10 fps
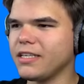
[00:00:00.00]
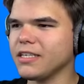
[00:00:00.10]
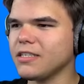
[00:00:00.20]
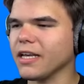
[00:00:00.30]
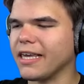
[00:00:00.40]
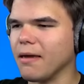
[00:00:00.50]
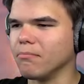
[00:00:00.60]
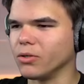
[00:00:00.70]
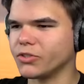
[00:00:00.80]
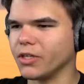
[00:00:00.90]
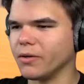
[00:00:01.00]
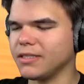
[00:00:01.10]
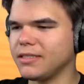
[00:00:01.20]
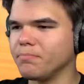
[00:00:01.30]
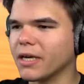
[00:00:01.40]
it's just the gimbals though?
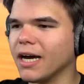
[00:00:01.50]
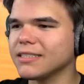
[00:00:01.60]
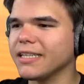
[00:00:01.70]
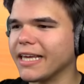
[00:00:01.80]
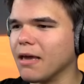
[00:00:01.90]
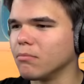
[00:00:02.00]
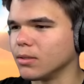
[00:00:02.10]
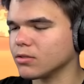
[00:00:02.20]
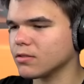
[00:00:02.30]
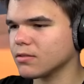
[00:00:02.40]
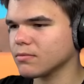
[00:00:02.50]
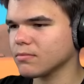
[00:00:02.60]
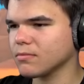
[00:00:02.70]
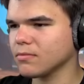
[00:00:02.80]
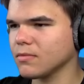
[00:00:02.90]
It's because of the gimbals. Then that's
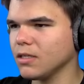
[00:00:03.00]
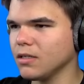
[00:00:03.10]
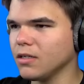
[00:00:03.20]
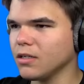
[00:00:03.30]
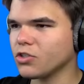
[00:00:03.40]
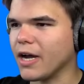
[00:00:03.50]
true, but then that's not reusable.